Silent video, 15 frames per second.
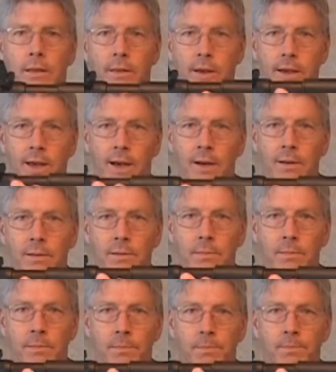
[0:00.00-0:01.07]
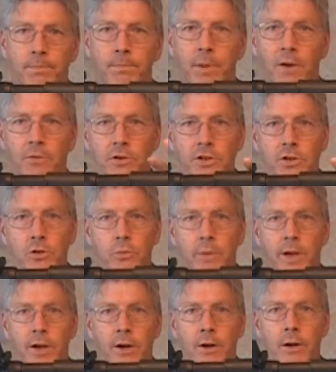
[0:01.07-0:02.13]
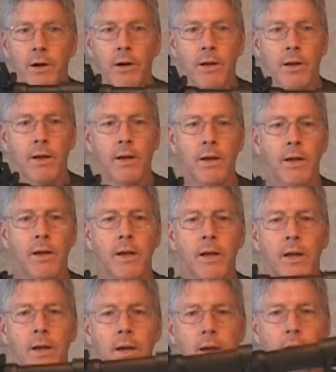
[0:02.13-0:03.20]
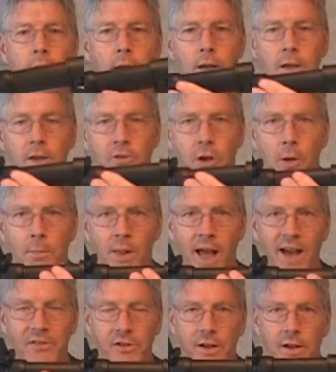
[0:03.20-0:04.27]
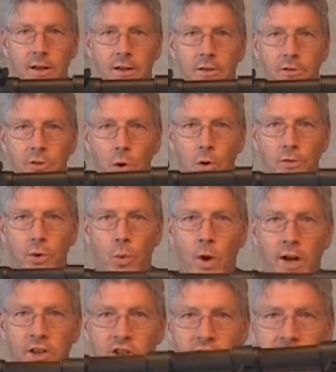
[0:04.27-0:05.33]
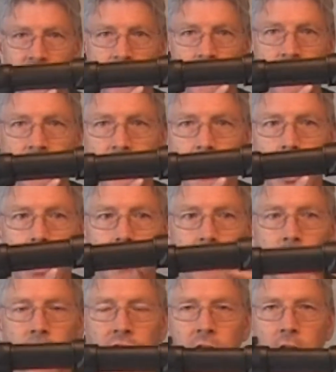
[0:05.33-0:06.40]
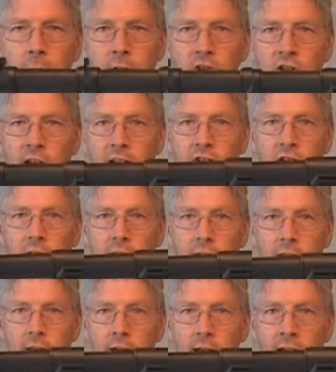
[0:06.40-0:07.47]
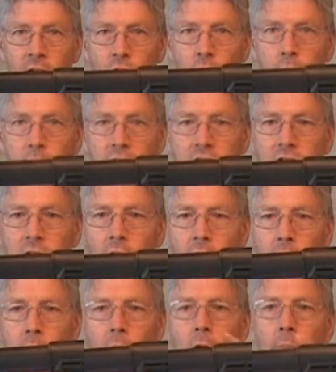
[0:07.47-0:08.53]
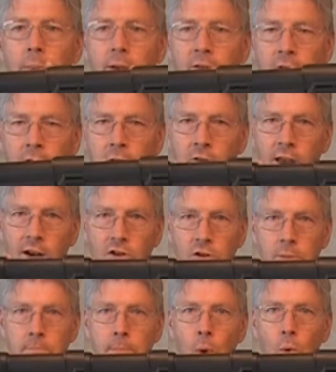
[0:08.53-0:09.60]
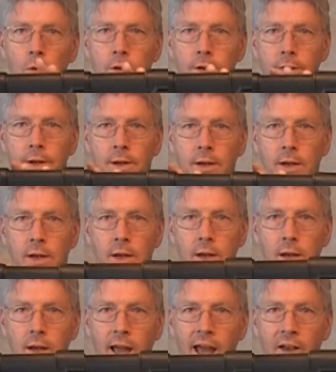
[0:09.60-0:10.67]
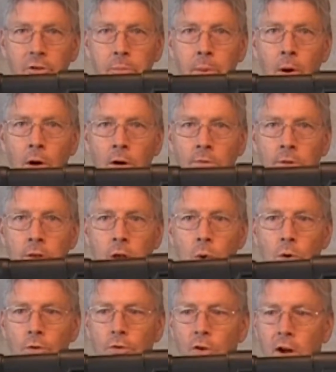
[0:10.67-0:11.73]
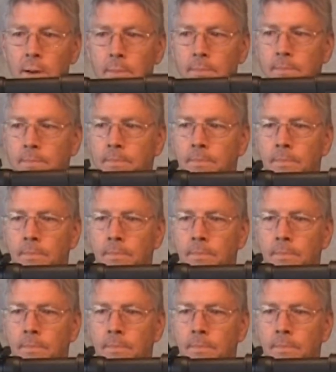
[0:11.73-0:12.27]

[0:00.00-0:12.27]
The buffer tube here is all plastic, so if you want to change the stock, you're just going to be changing the actual buttstock part, because this is actually molded as part of the lower frame